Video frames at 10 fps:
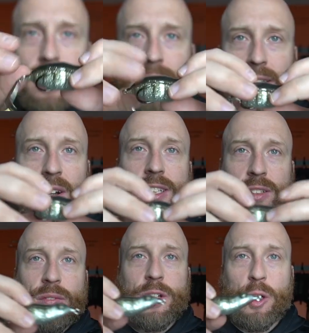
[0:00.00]
there is
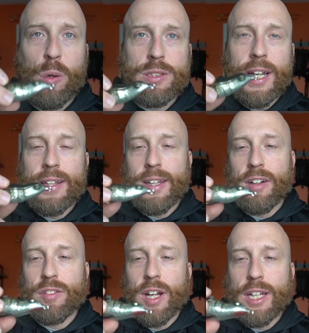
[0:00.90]
some videos out there
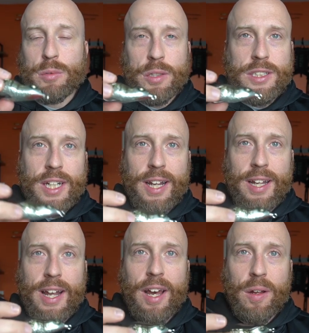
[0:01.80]
if you guys want to check
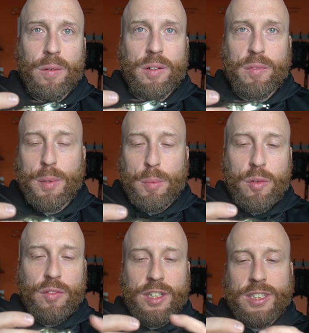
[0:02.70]
it out of people
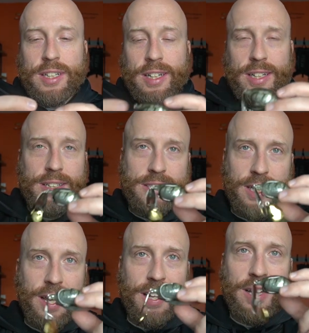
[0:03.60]
fishing these.
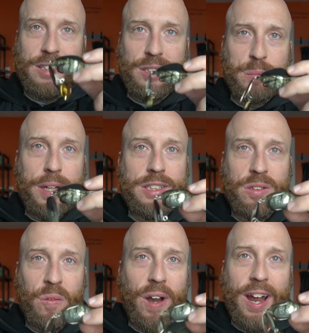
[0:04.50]
And it just makes
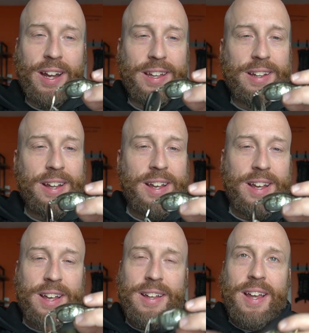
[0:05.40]
a racket.
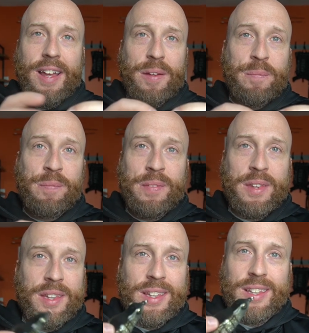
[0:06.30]
And
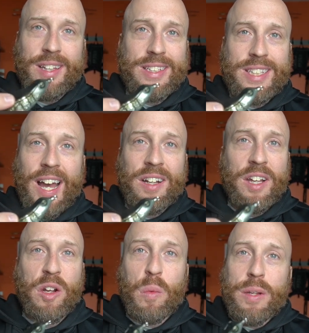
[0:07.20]
it's kind of
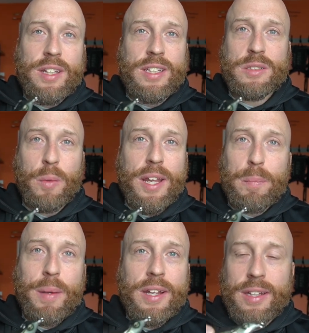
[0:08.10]
like a weedless wake
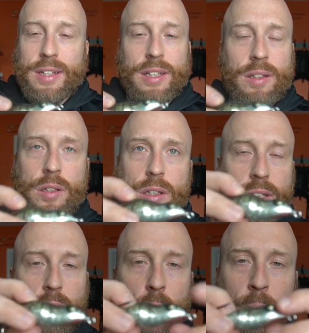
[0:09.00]
bait.
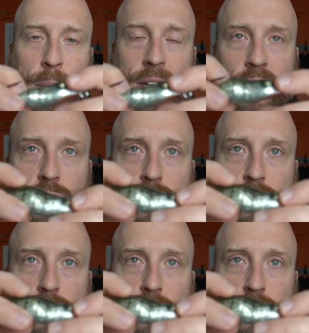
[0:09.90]
You know what I mean? In a